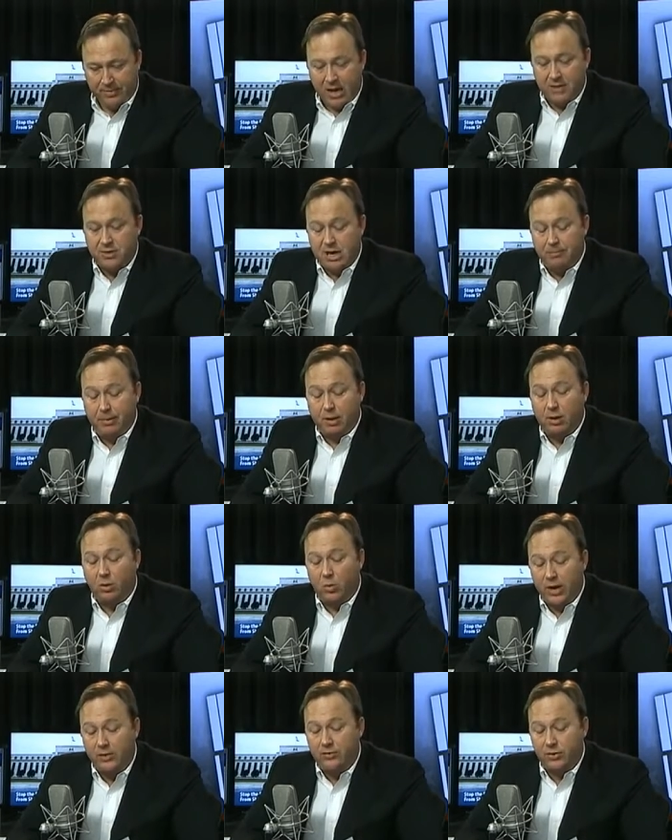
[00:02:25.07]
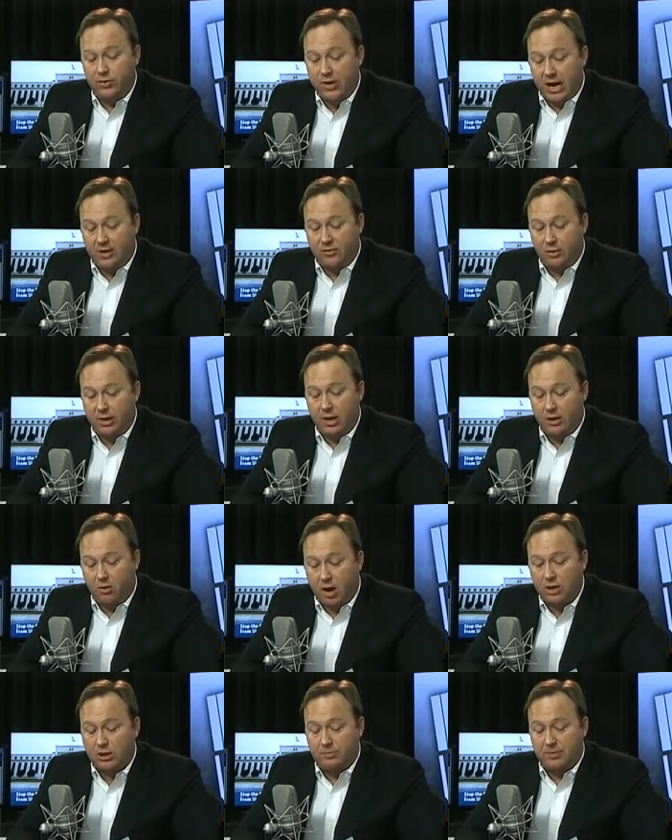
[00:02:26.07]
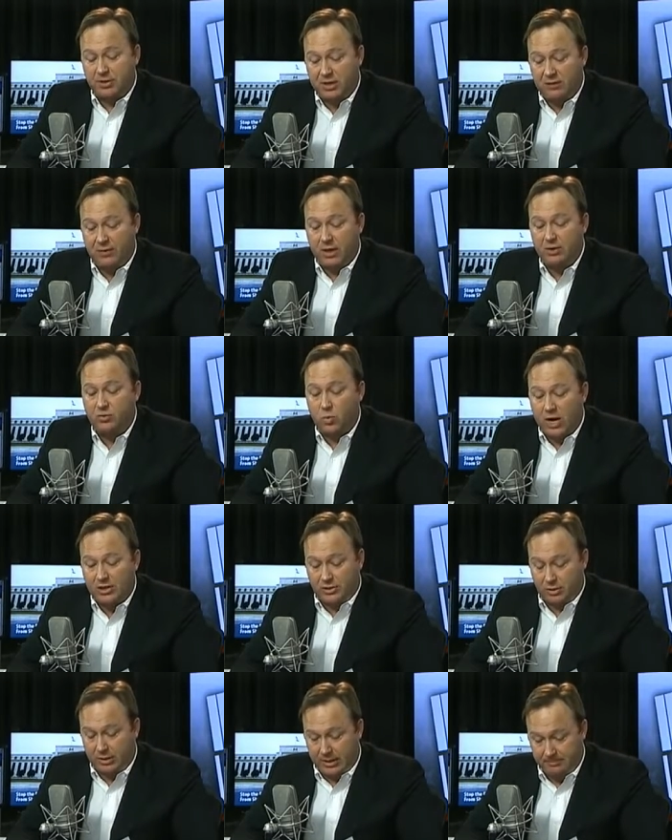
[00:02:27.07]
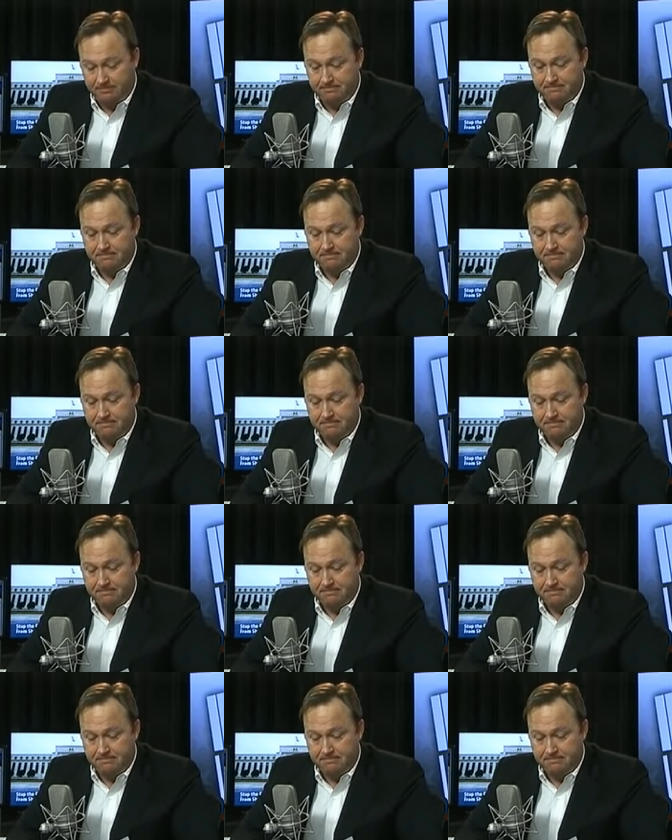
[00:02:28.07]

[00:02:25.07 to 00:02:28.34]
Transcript: A typical wind trajectory across the Pacific is westerly.